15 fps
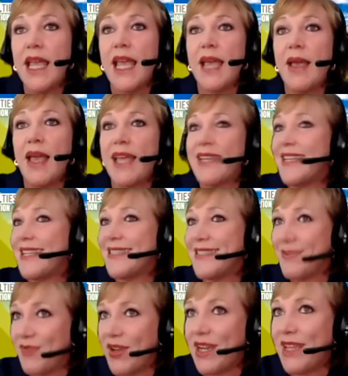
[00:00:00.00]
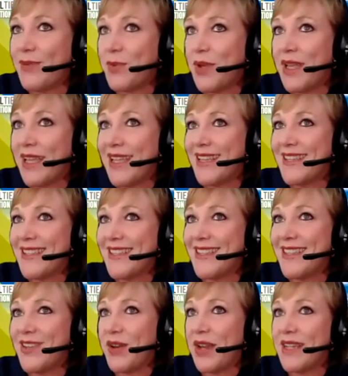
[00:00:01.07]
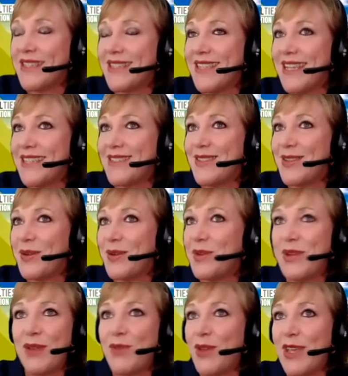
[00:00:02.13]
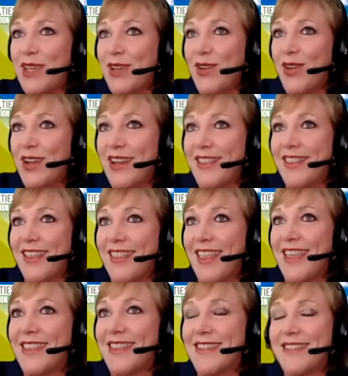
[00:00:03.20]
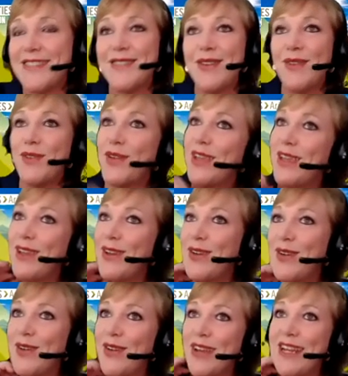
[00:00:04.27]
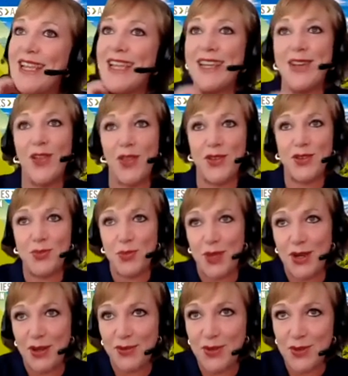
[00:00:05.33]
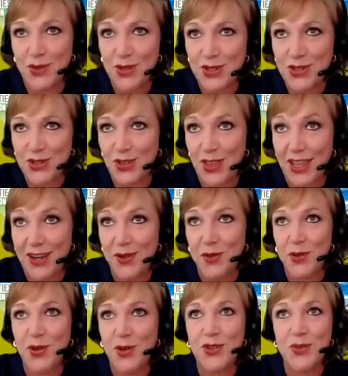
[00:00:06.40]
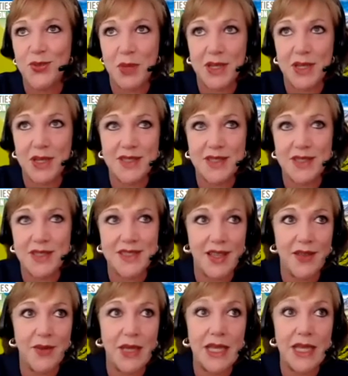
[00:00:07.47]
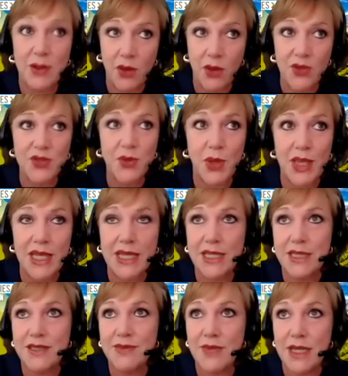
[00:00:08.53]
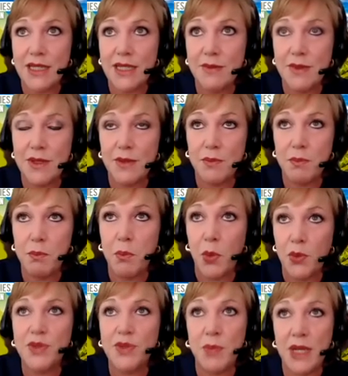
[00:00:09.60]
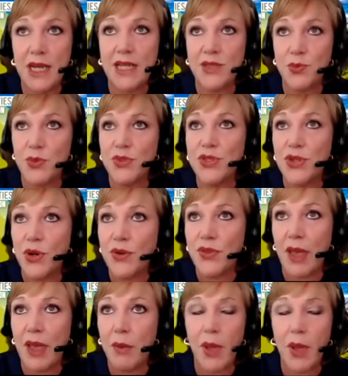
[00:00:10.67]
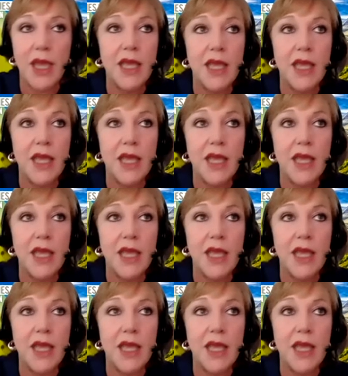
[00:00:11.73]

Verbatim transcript: and it's funny uh, in the United States, you know, you never hear anything like this. You never hear any acknowledgement of the traditional landholders. But uh, in Australia, it is it, most meetings will start that way.